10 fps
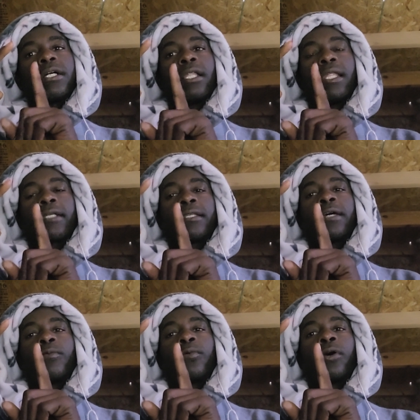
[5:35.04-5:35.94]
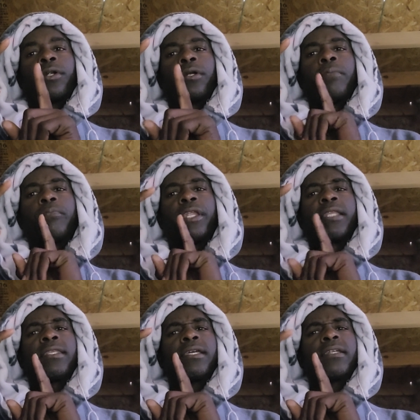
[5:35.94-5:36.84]
collect that water. And I
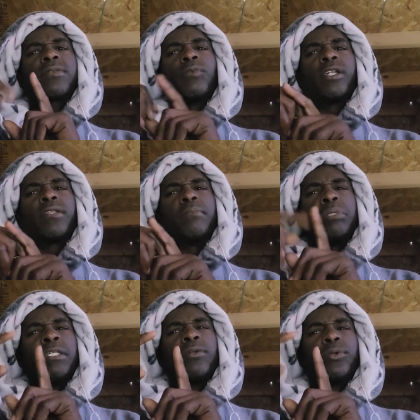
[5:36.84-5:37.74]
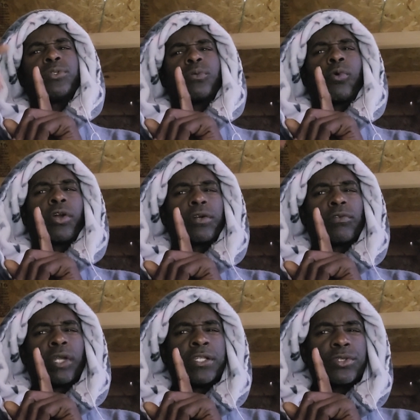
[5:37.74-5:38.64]
think it's one of the beetles. The water
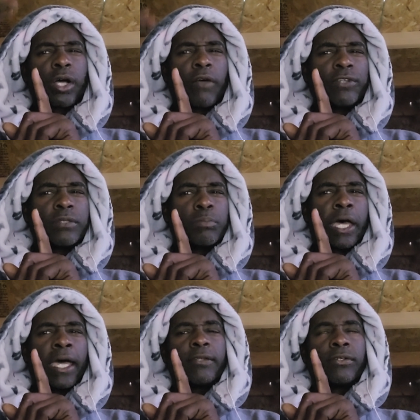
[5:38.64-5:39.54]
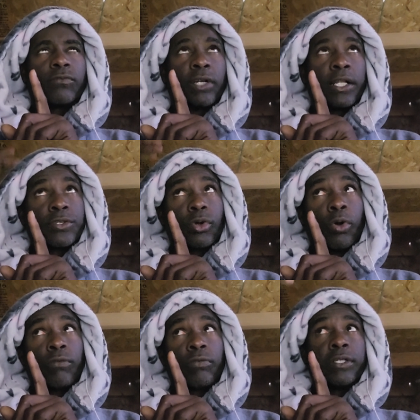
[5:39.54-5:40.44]
runs off its back and it runs
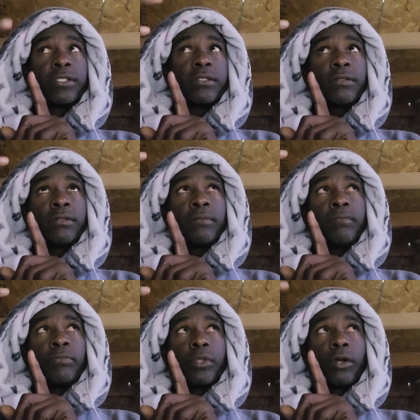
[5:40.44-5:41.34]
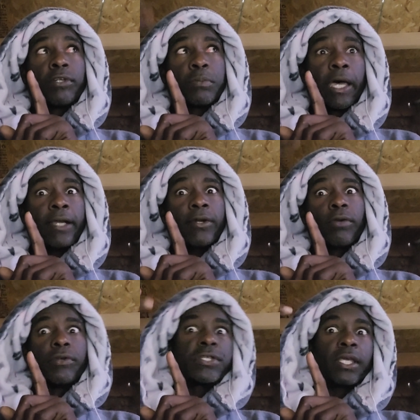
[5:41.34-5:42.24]
over its back or
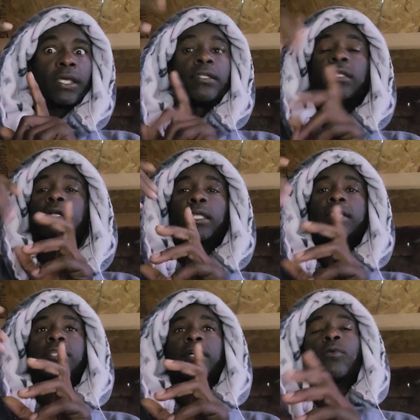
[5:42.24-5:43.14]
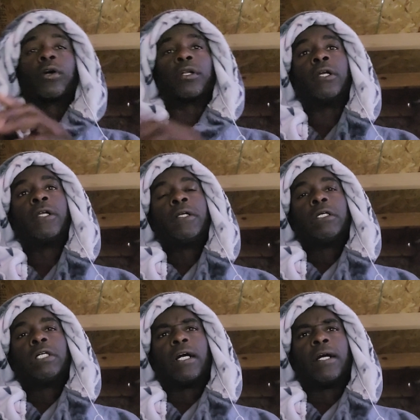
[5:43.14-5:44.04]
over its head, and it collects that water.
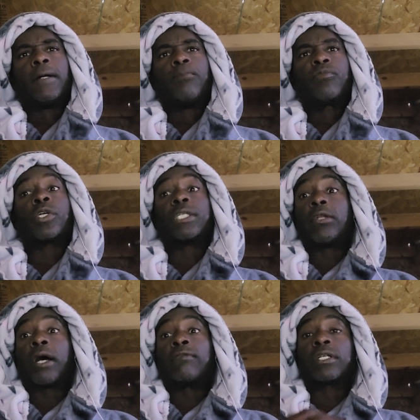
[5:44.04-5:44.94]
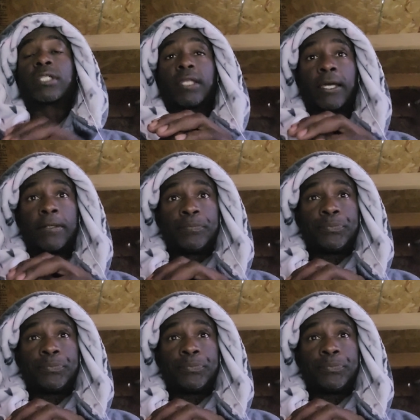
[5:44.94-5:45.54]
So yeah, no, I've looked at that,